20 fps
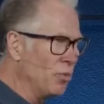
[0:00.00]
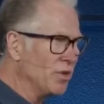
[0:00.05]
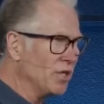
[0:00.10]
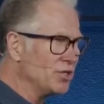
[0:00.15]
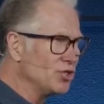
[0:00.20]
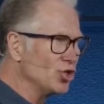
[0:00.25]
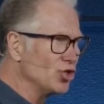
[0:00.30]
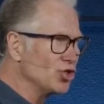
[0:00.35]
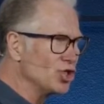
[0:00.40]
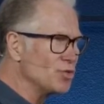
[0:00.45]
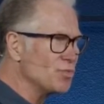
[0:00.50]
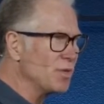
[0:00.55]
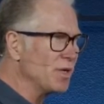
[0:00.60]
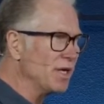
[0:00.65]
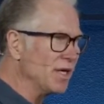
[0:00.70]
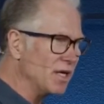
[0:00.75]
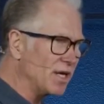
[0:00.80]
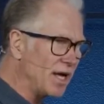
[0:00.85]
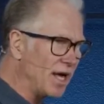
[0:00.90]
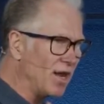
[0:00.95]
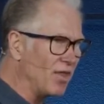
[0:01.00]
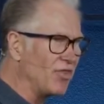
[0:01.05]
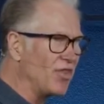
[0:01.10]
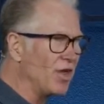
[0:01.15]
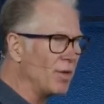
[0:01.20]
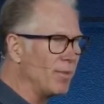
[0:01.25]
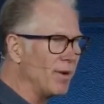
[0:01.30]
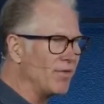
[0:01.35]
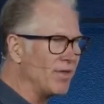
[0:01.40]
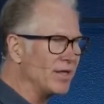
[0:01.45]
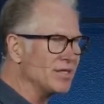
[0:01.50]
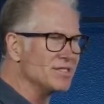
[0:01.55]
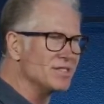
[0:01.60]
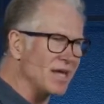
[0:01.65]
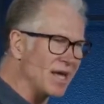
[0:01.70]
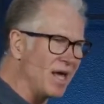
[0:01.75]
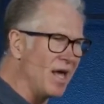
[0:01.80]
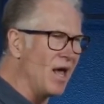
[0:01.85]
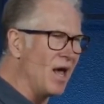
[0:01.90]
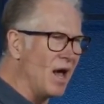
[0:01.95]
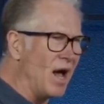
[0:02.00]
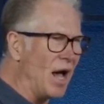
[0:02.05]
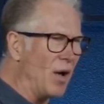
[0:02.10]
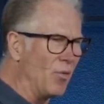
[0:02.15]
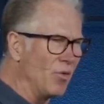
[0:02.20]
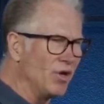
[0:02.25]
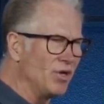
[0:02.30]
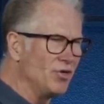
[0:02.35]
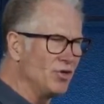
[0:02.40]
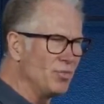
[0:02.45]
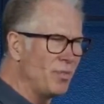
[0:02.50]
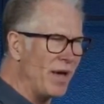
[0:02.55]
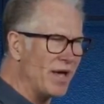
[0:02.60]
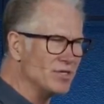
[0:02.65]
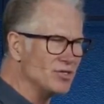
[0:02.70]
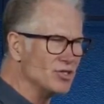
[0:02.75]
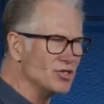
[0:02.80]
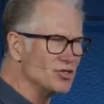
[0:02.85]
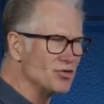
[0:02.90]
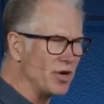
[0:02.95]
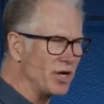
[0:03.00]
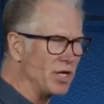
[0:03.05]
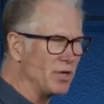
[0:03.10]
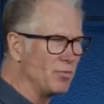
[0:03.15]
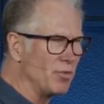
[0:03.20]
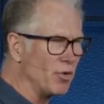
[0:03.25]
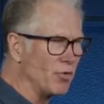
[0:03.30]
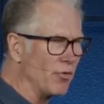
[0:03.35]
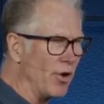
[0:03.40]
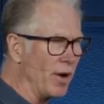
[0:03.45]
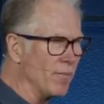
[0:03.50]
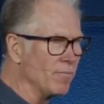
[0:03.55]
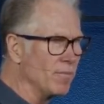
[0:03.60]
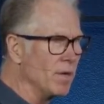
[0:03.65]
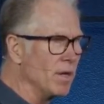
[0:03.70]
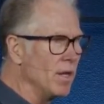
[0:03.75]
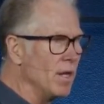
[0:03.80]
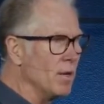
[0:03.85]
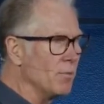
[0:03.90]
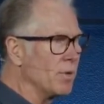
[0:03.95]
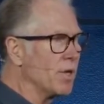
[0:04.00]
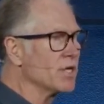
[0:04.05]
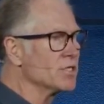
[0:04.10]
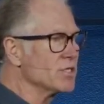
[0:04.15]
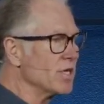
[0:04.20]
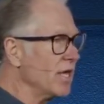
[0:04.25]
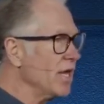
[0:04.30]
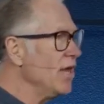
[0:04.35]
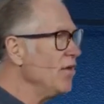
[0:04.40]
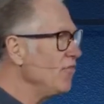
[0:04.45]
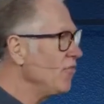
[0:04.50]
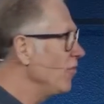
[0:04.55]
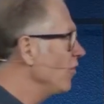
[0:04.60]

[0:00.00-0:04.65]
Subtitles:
that you'll just begin to kind of think about that and say, I want to do Pastor's training program. Because if